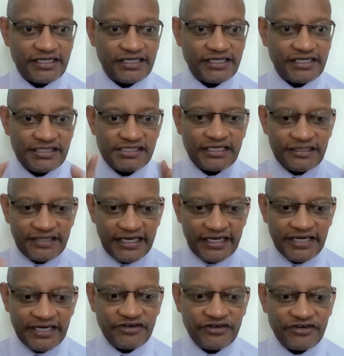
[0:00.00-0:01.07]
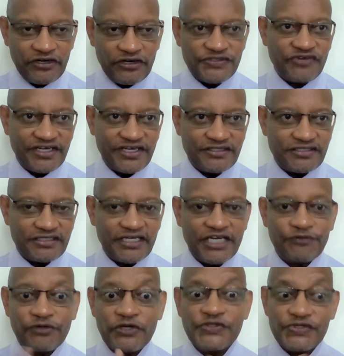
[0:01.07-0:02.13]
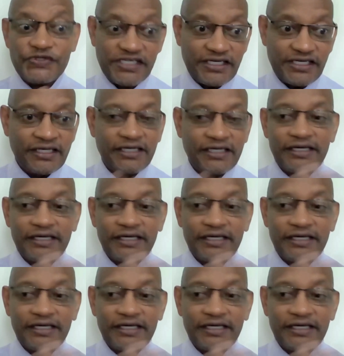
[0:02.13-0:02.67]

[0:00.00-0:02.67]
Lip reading: It's in the area of strategy, and we also say